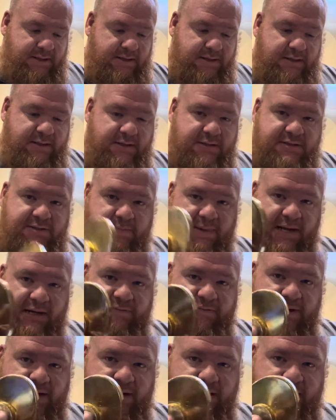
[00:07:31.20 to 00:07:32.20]
There's a
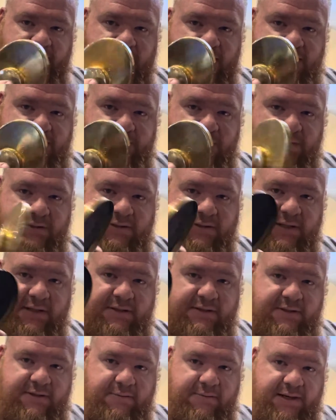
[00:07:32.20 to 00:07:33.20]
magnifying glass built
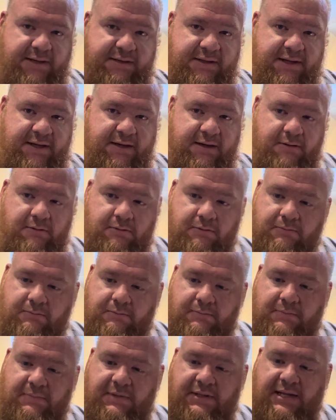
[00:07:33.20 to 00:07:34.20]
into right there. Oop.
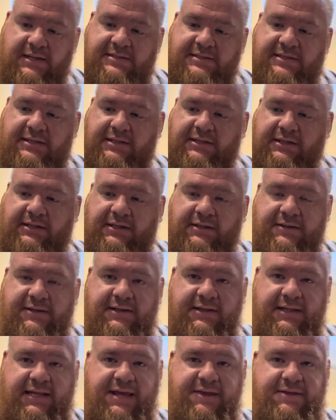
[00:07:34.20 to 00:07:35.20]
That's the little
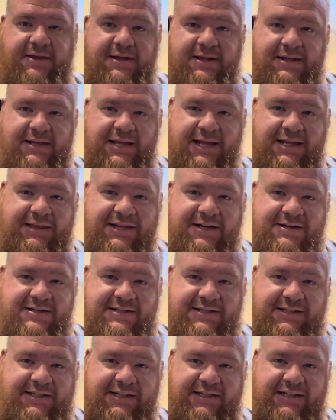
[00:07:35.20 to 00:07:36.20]
that there's a
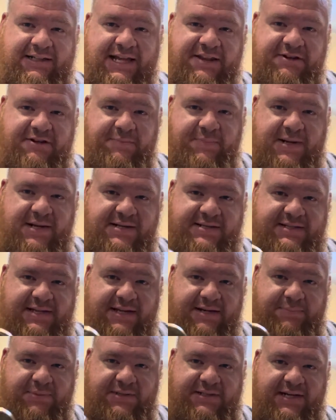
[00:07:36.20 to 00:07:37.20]
little leather piece
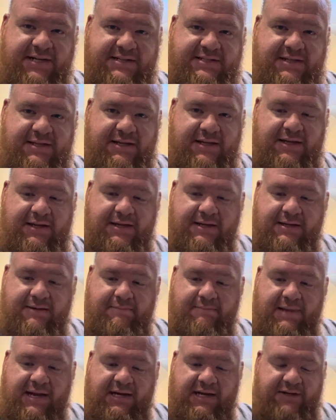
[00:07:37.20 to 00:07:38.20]
that protects the
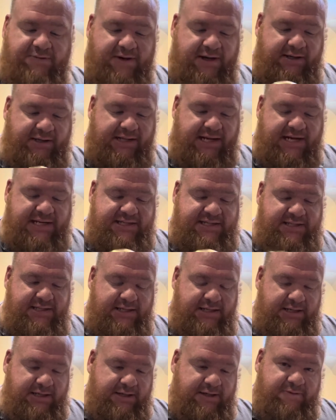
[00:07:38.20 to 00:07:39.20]
magnifying glass
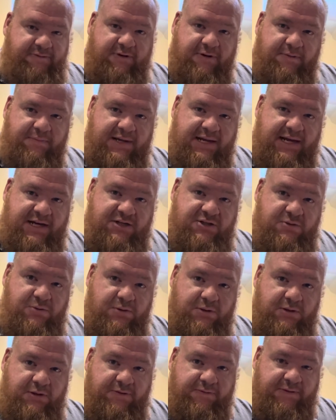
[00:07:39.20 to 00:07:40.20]
from the
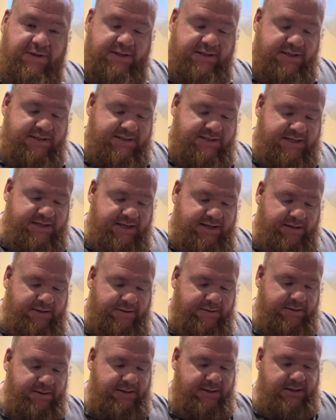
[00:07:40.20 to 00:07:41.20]
actual flint and
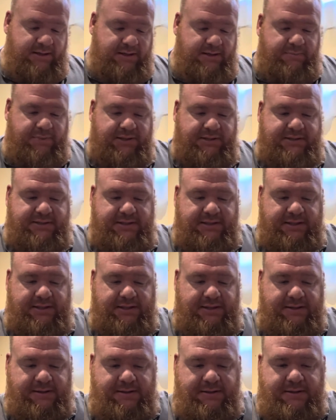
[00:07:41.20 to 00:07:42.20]
steel. But
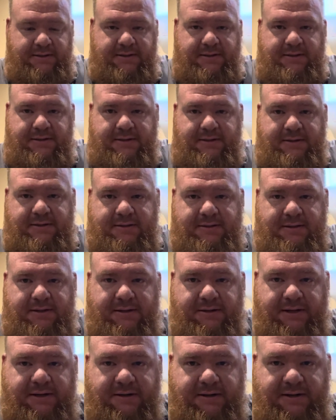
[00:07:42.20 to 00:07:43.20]
you
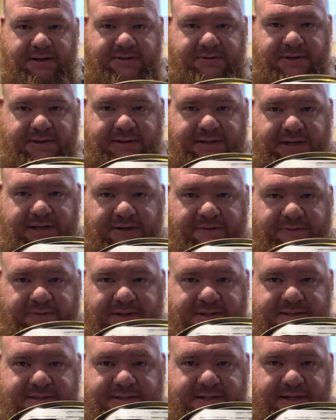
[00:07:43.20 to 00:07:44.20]
know, there it is right there,
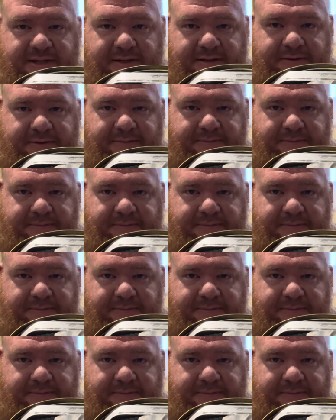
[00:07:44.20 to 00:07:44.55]
flint and steel.